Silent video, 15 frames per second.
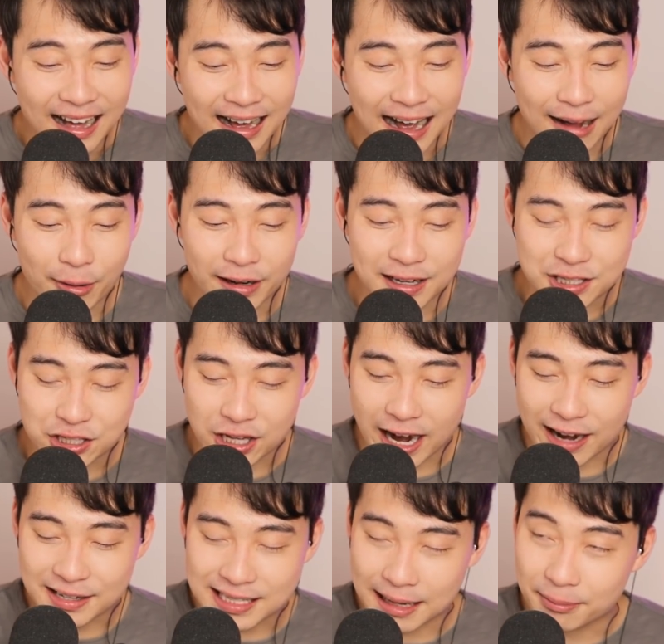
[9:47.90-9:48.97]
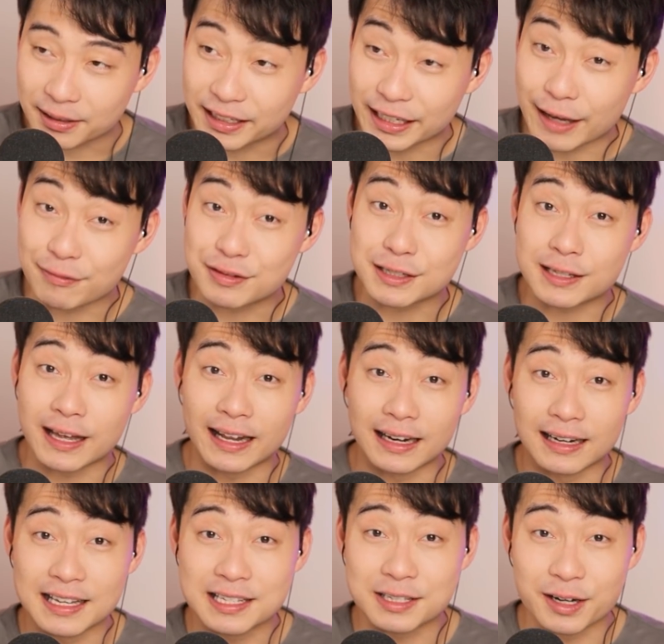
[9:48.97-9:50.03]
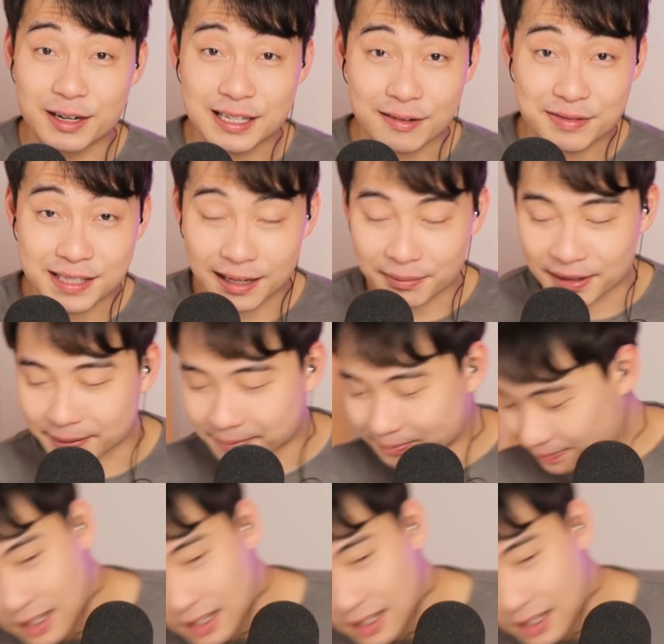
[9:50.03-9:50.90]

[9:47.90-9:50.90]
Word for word: I want to share some gifts that listeners have sent me.